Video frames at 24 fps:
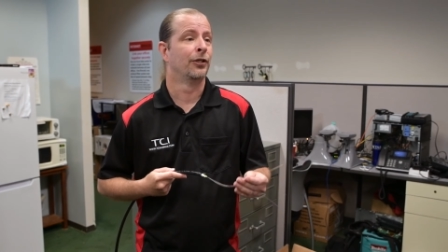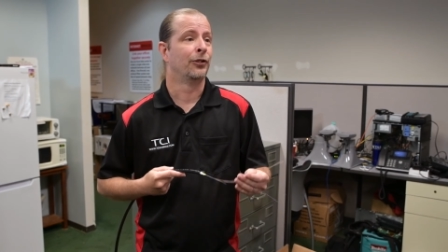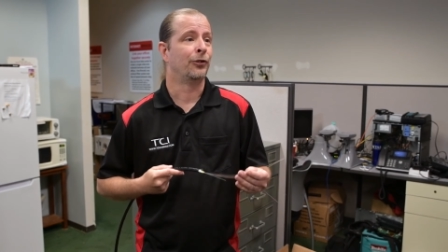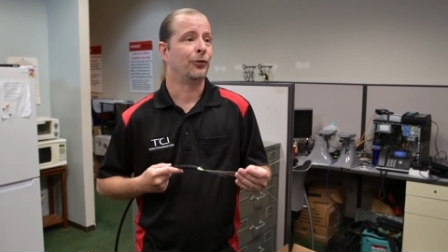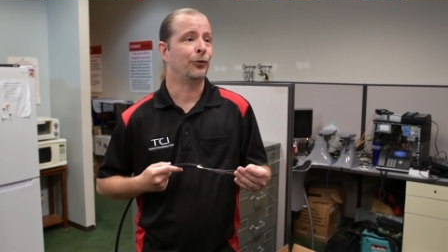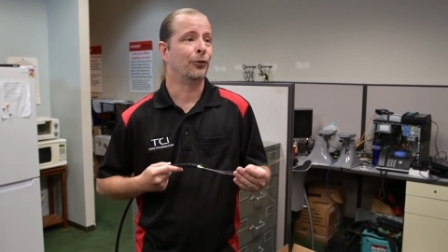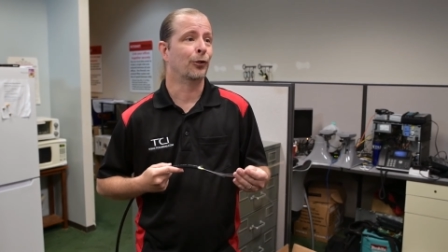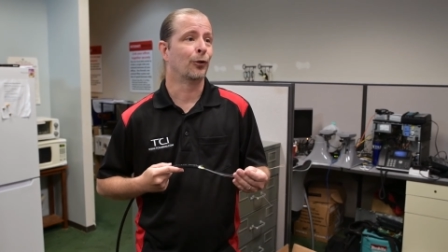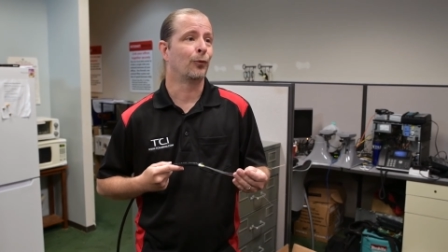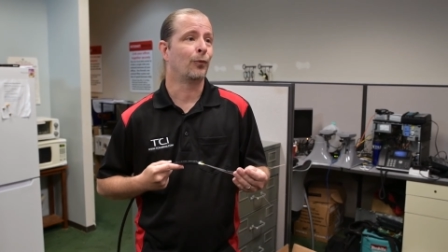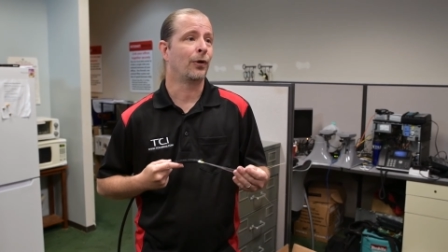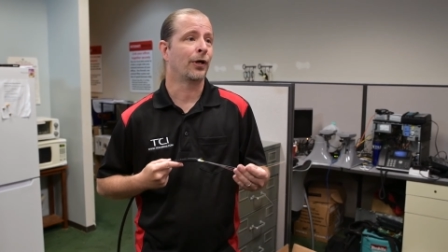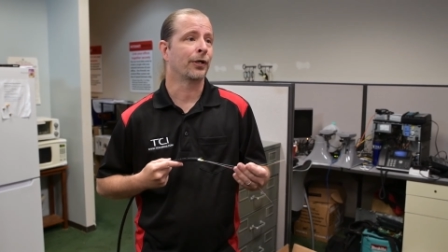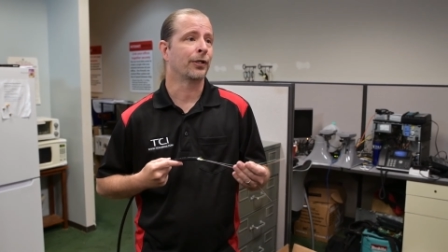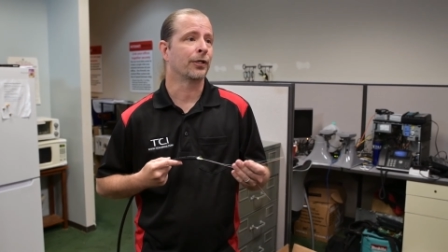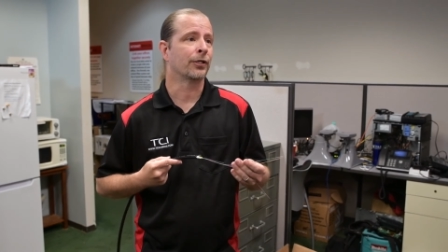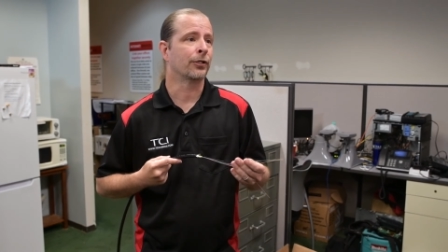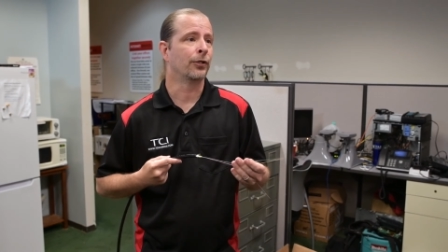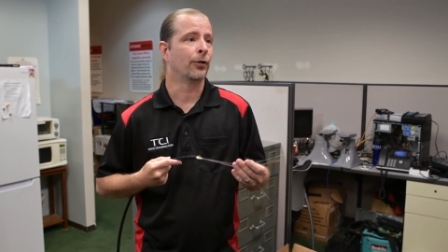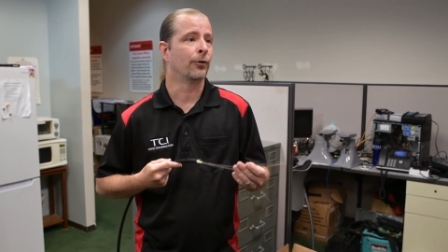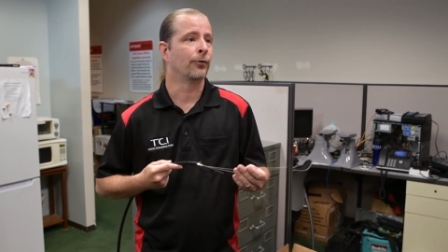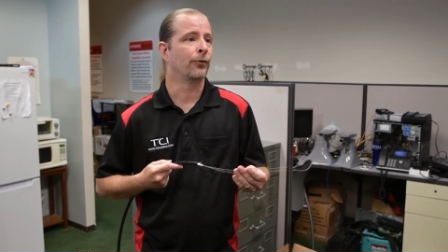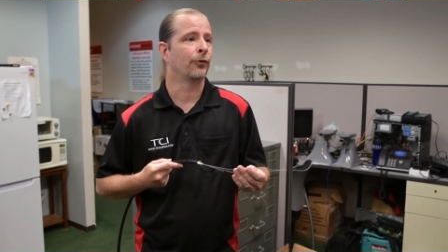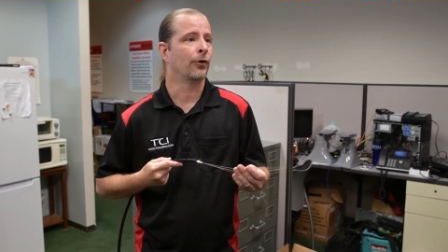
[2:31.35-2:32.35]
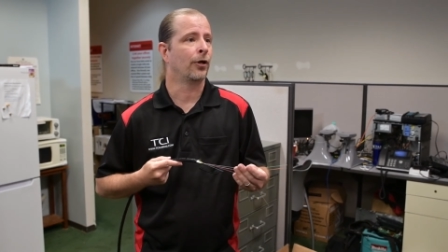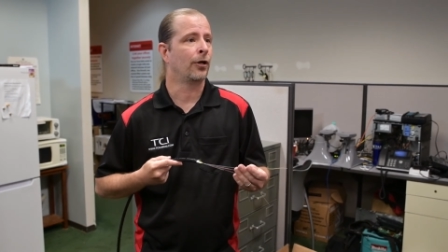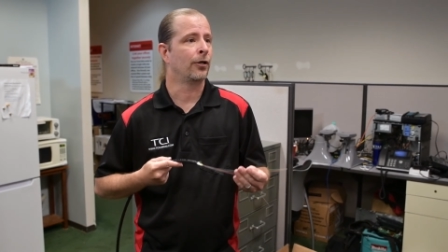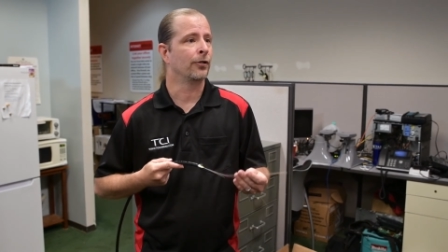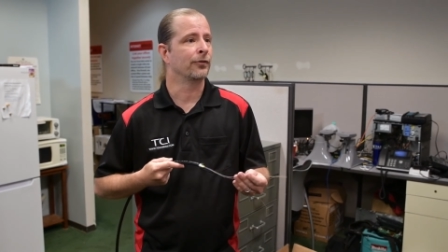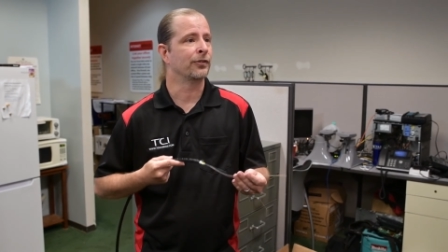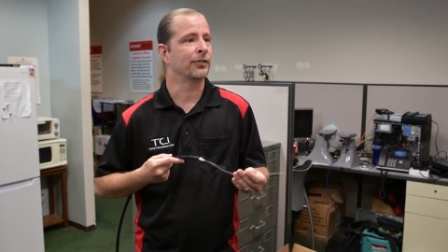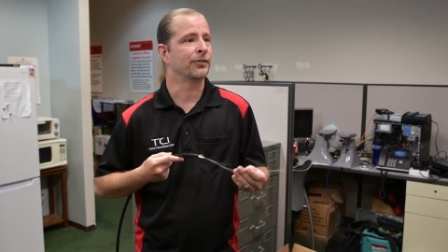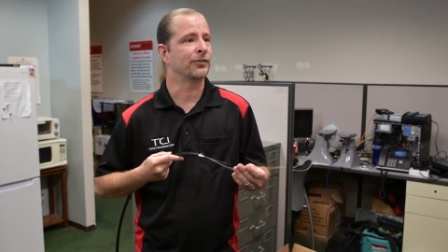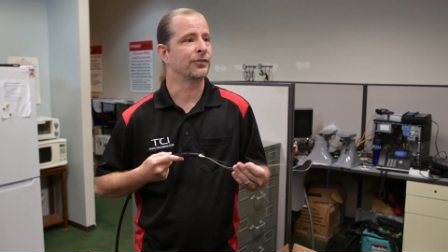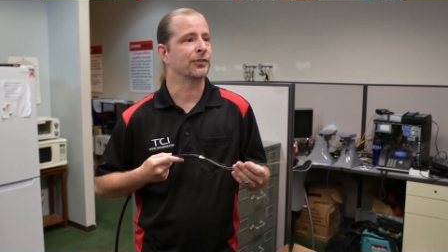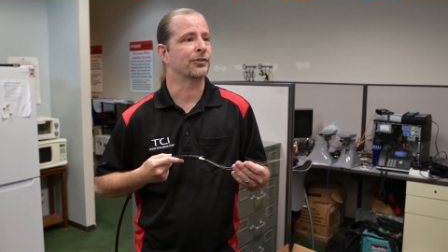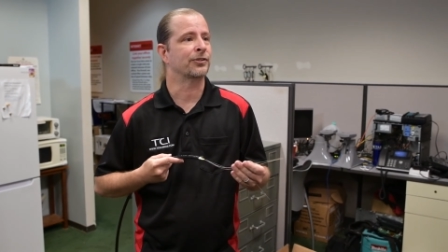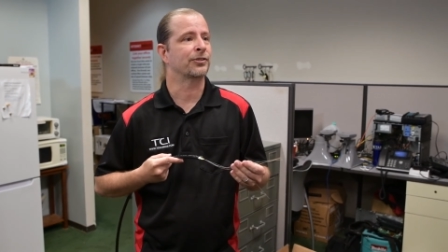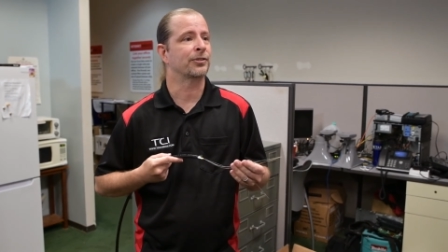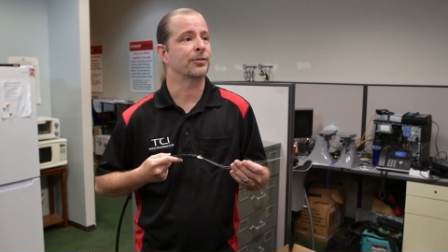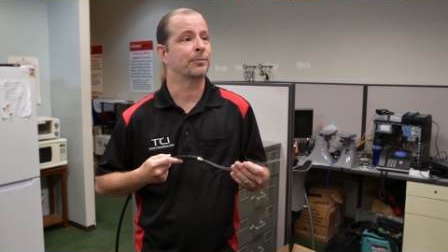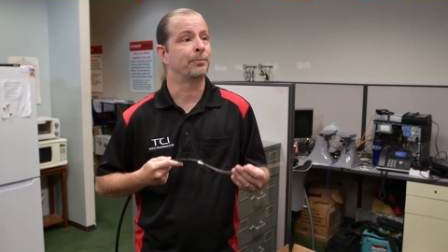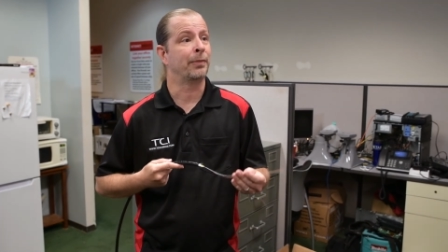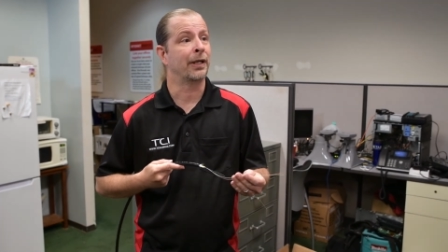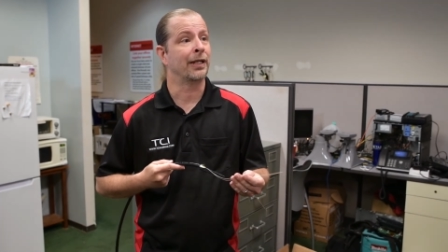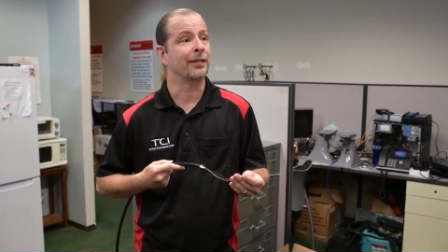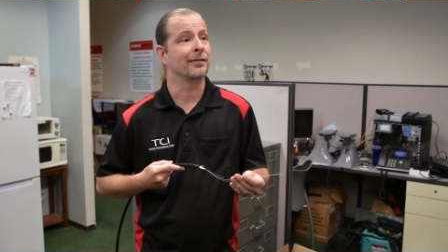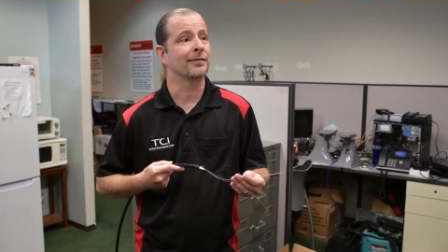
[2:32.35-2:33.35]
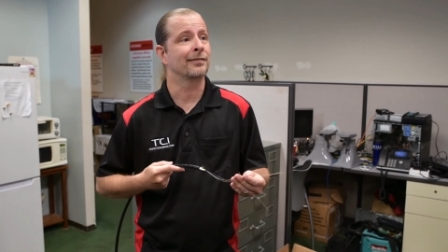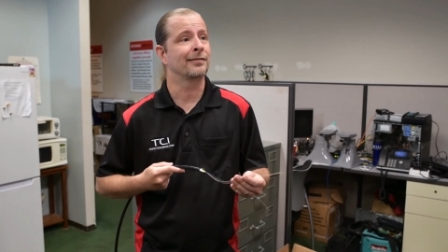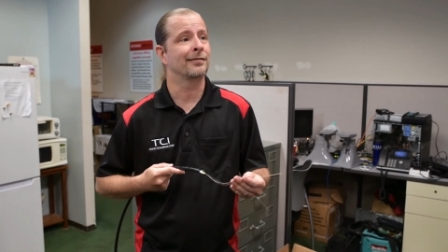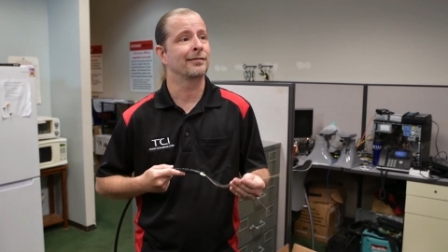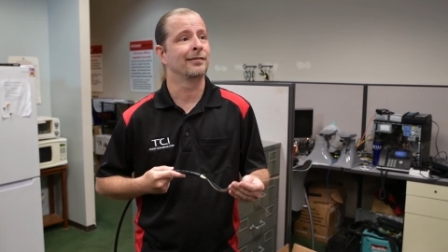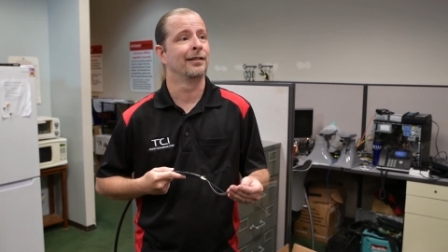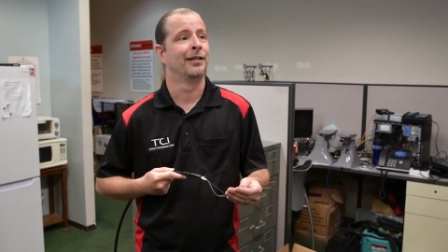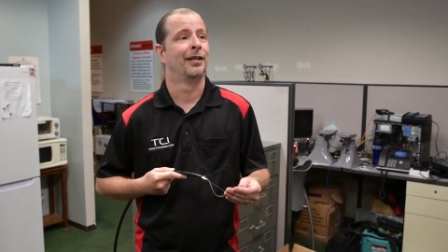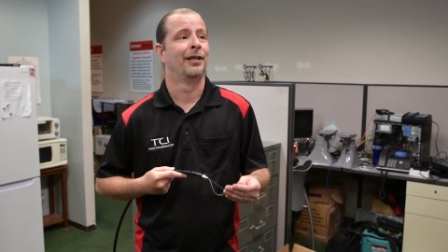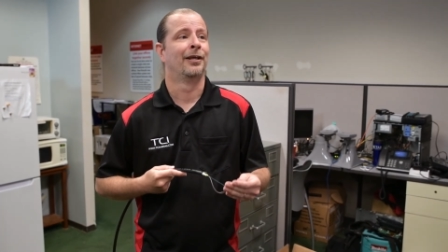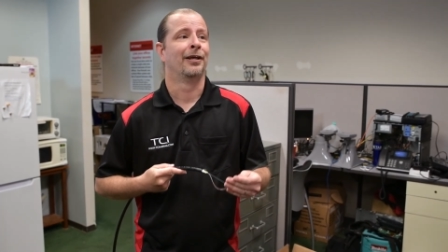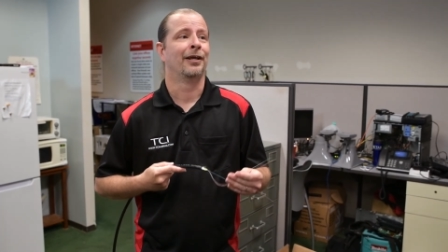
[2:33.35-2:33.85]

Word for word: You don't wanna go to all this expense